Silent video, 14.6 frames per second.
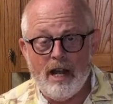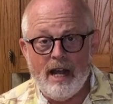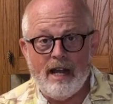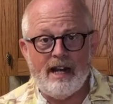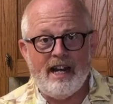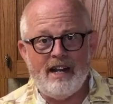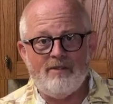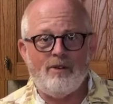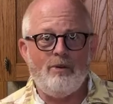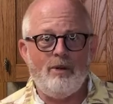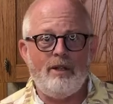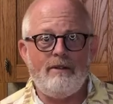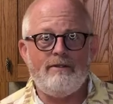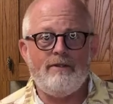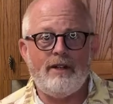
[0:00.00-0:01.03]
and I have a
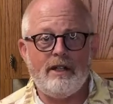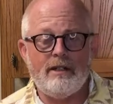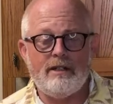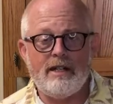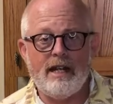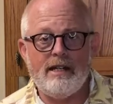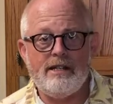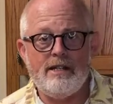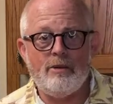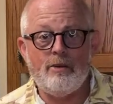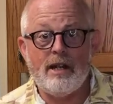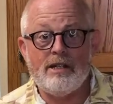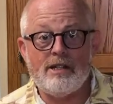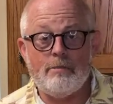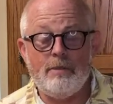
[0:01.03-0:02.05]
really fun, tasty
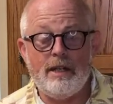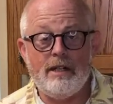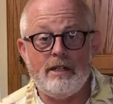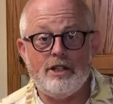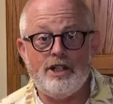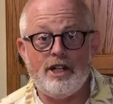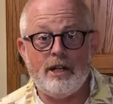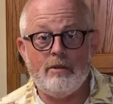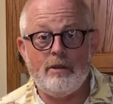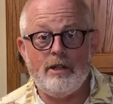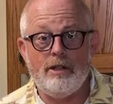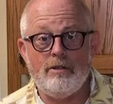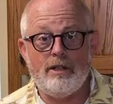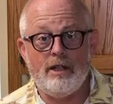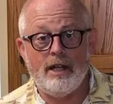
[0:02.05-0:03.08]
recipe to share with
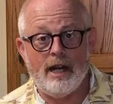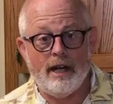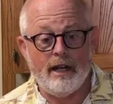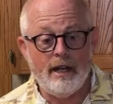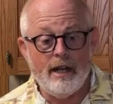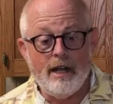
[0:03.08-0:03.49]
you today.